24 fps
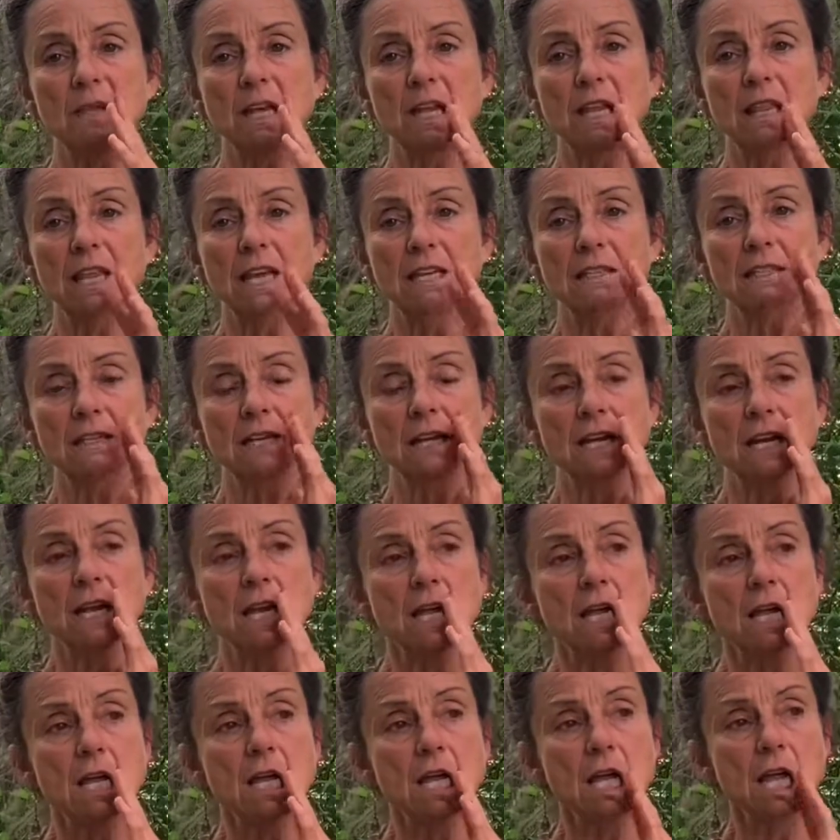That's it.
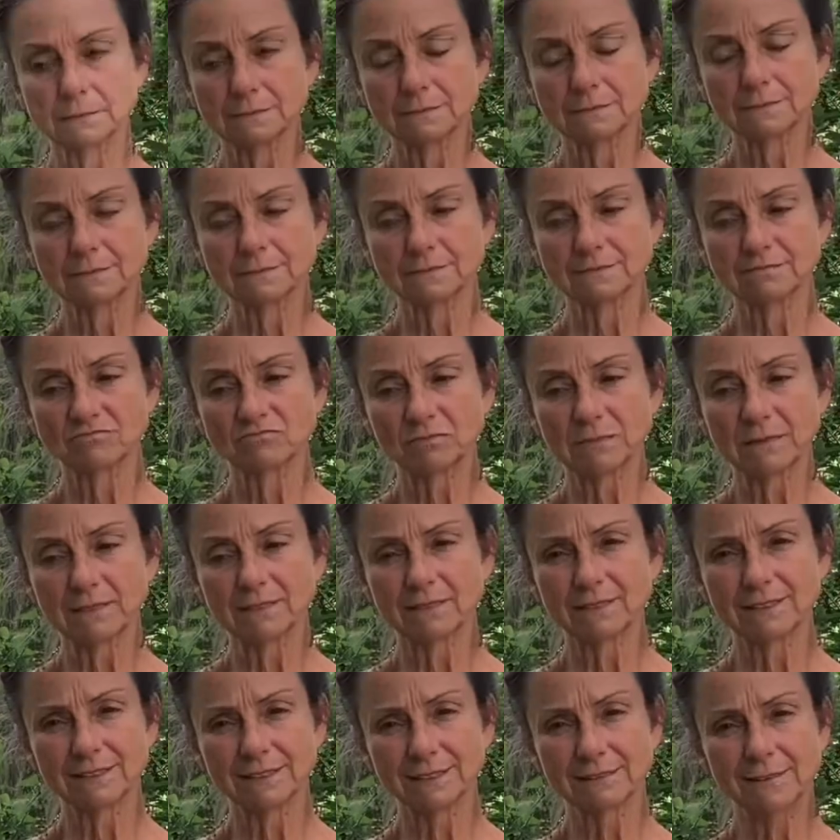
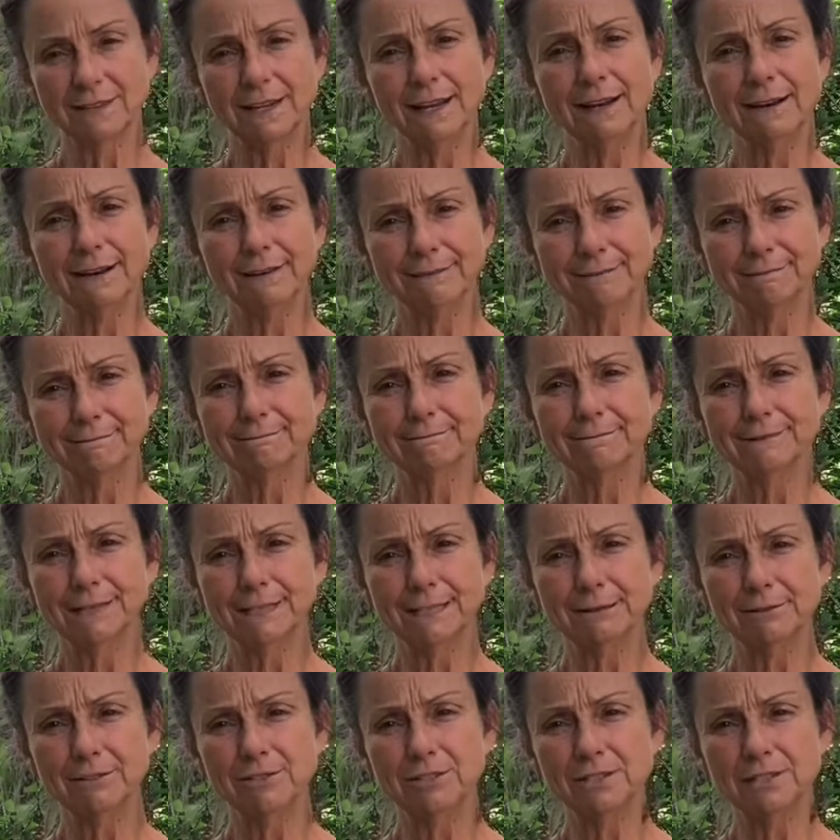So yeah, I
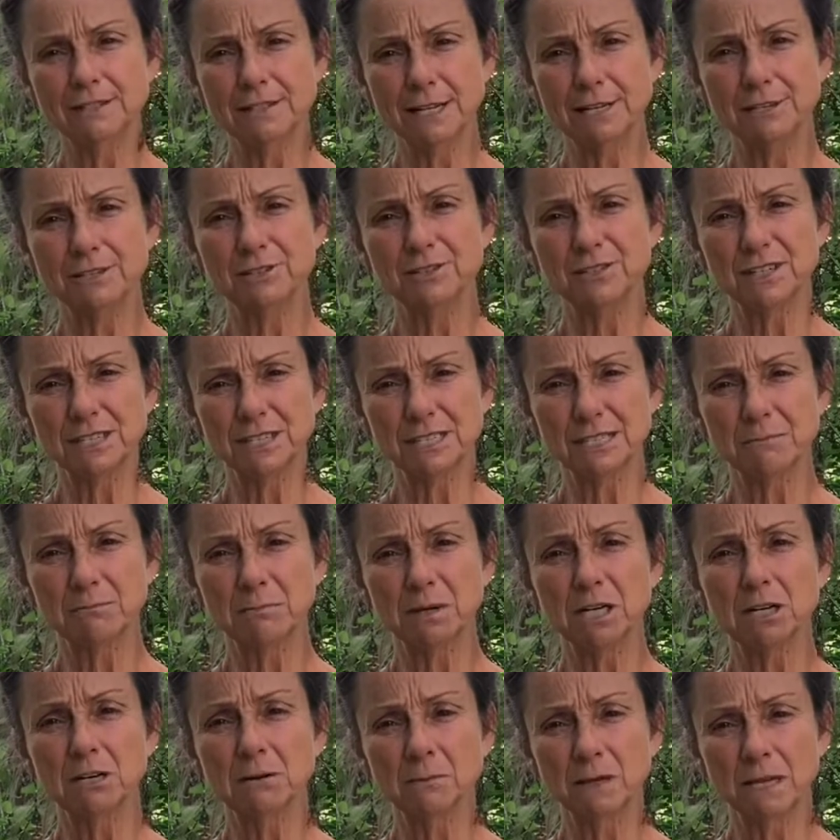would just say just
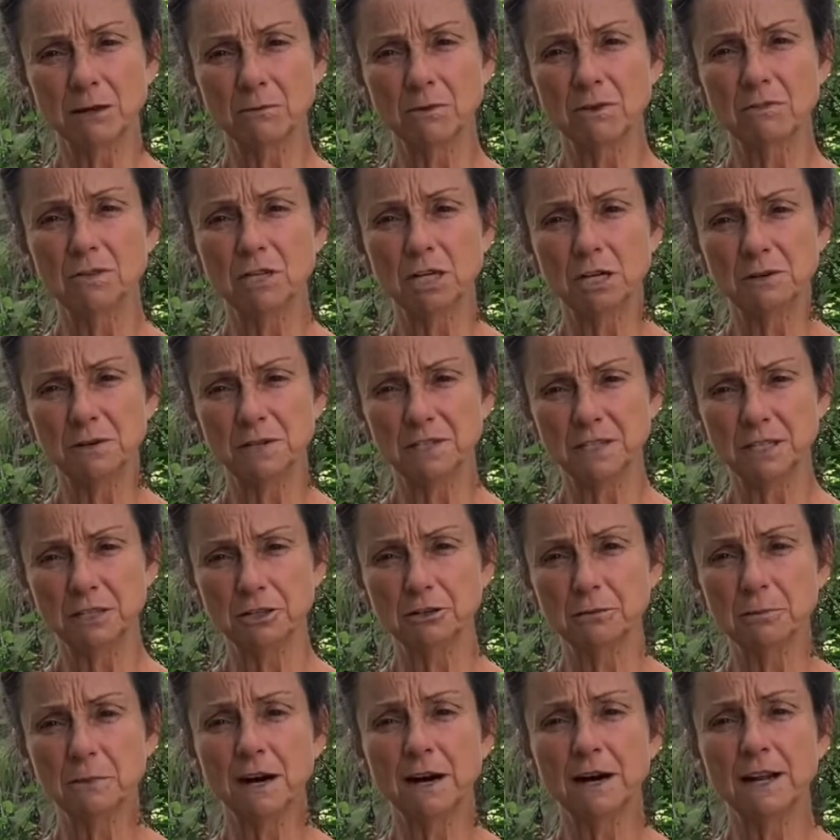experiment with noticing your
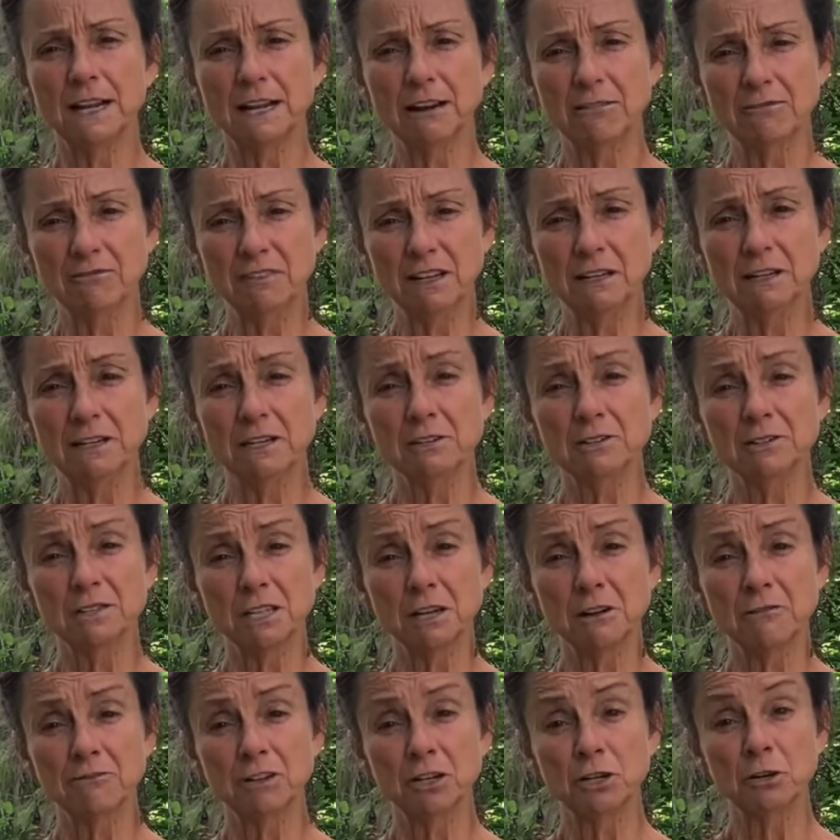body and feeling
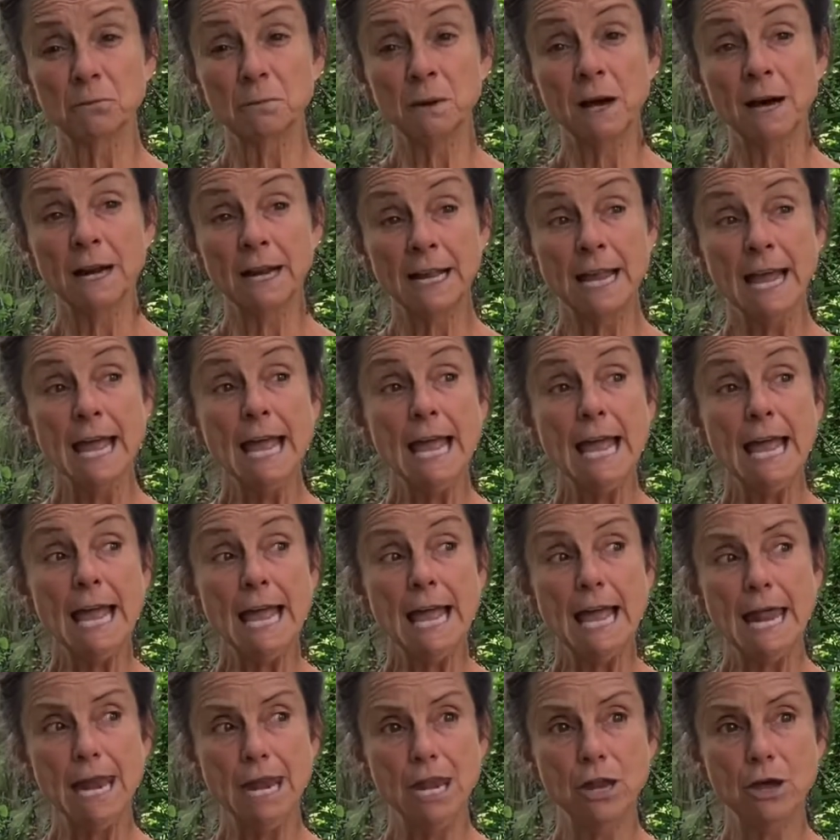yourself in your body,
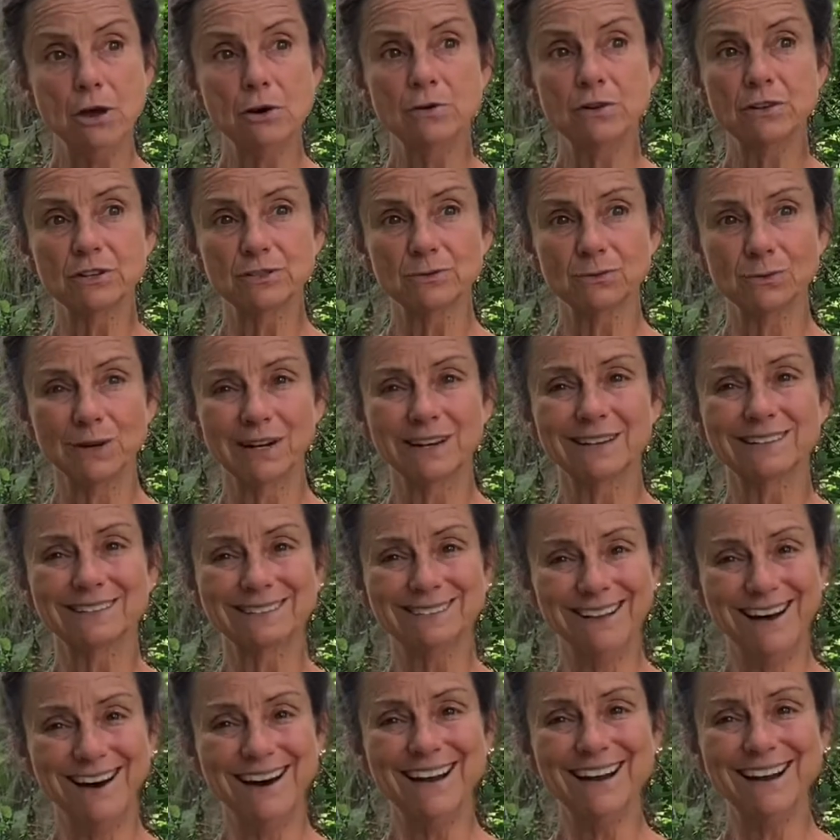and notice what it's
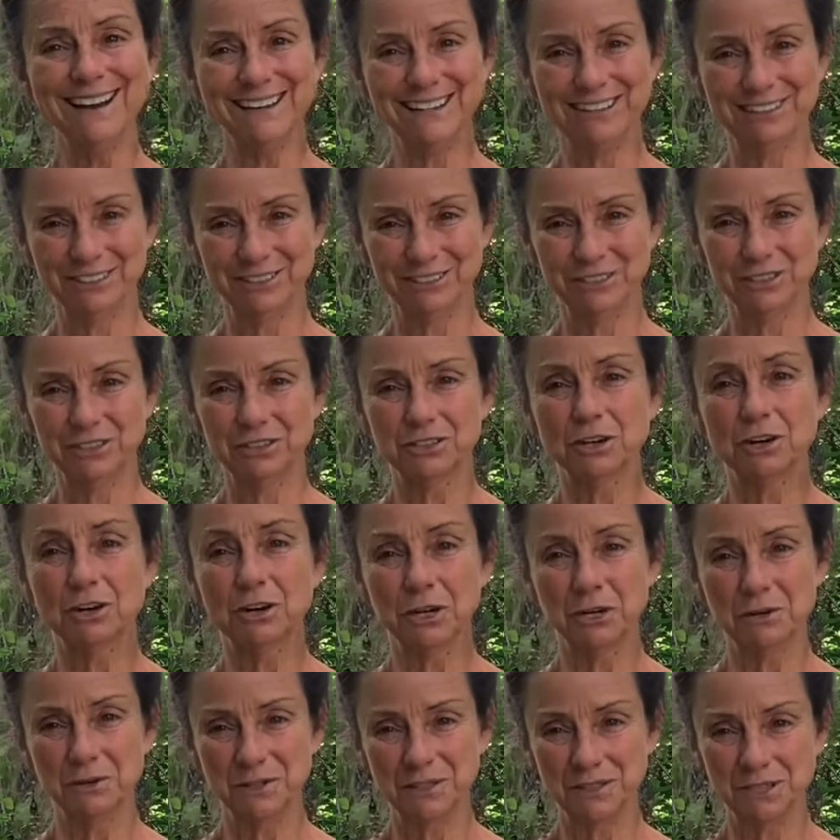like to start
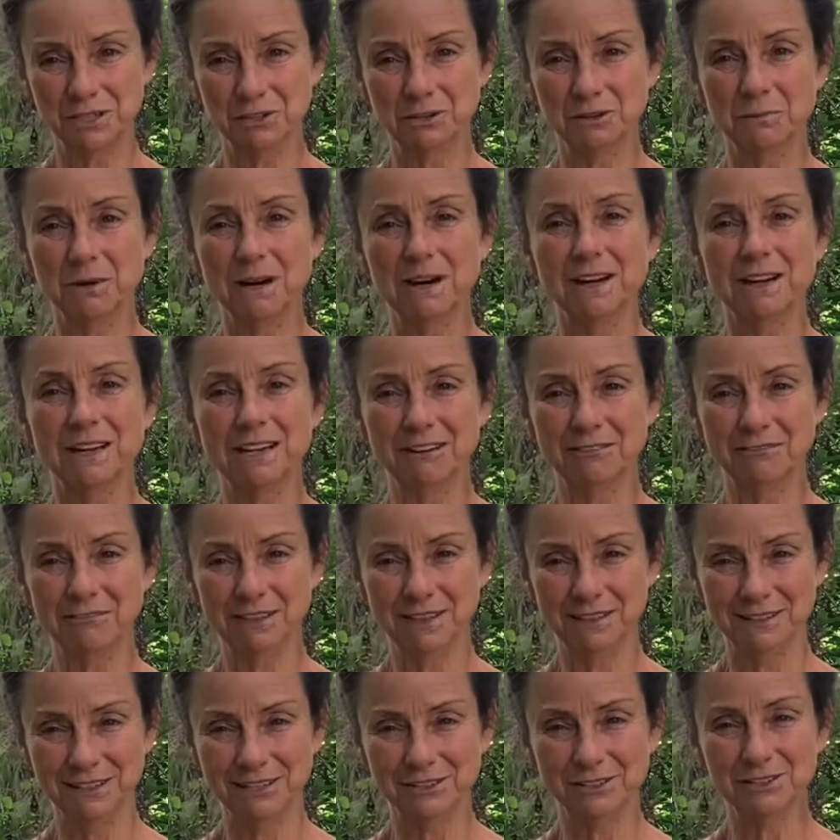noticing your body and
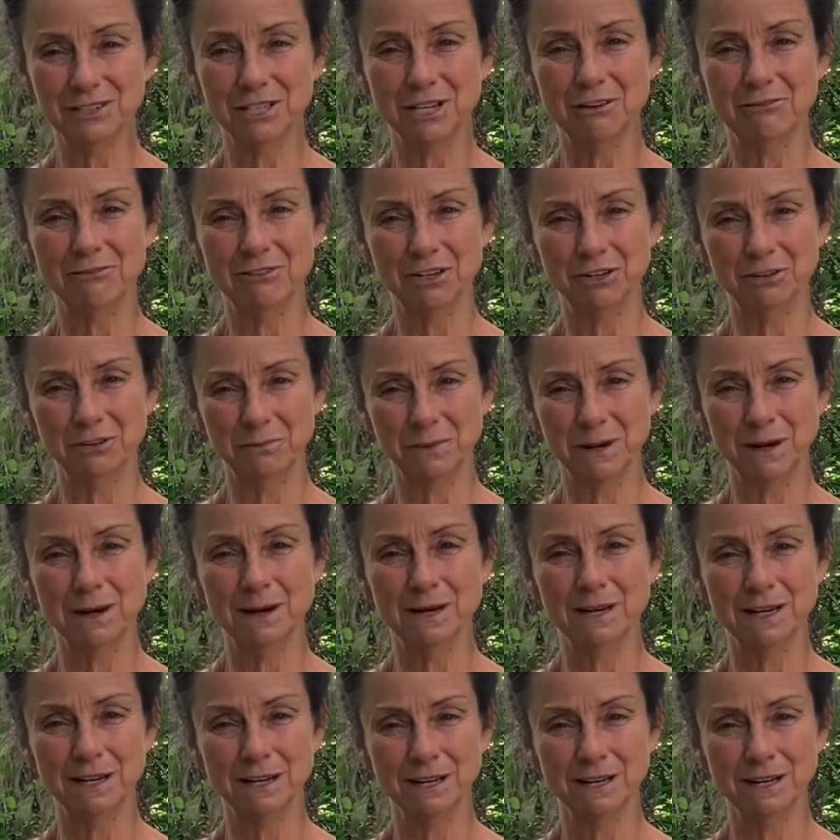feeling yourself in your body.